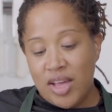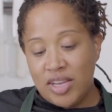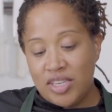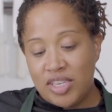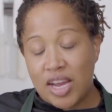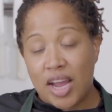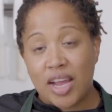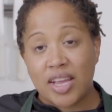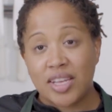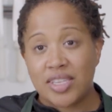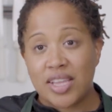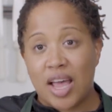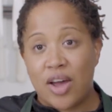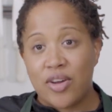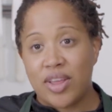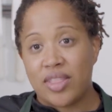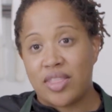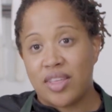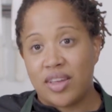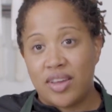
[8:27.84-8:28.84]
check us out
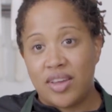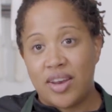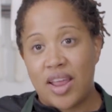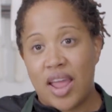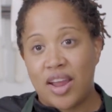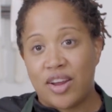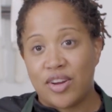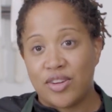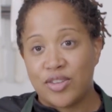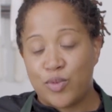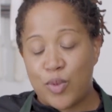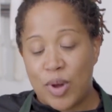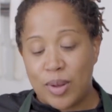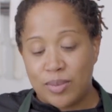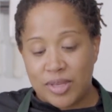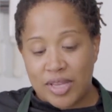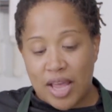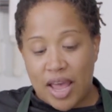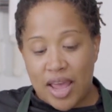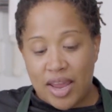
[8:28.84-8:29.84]
at the Good Acres
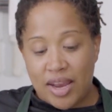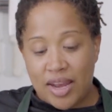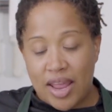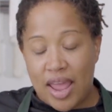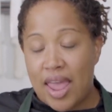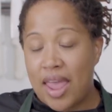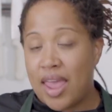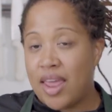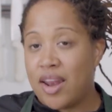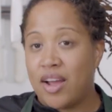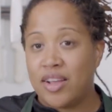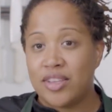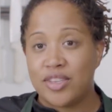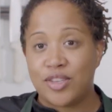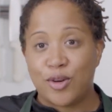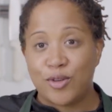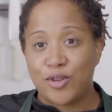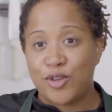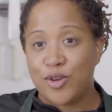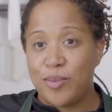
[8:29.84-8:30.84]
website and on
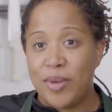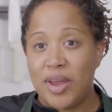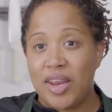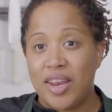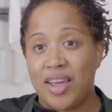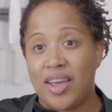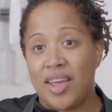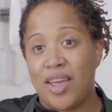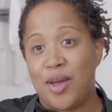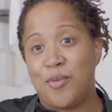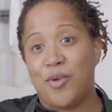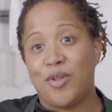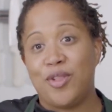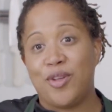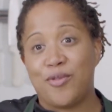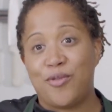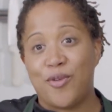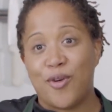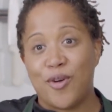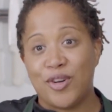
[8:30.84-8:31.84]
social media, and we'll
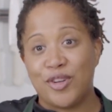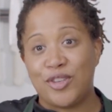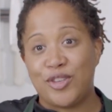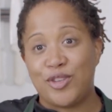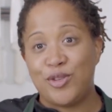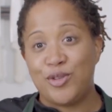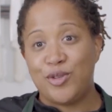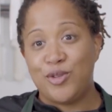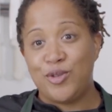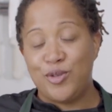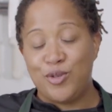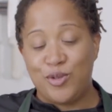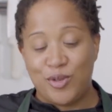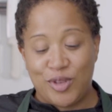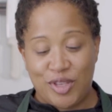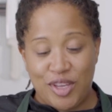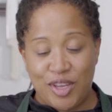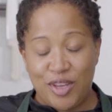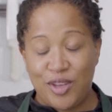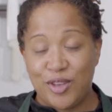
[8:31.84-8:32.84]
look forward to
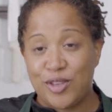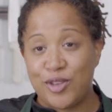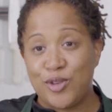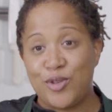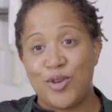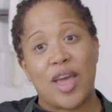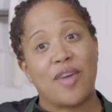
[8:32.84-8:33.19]
seeing you soon.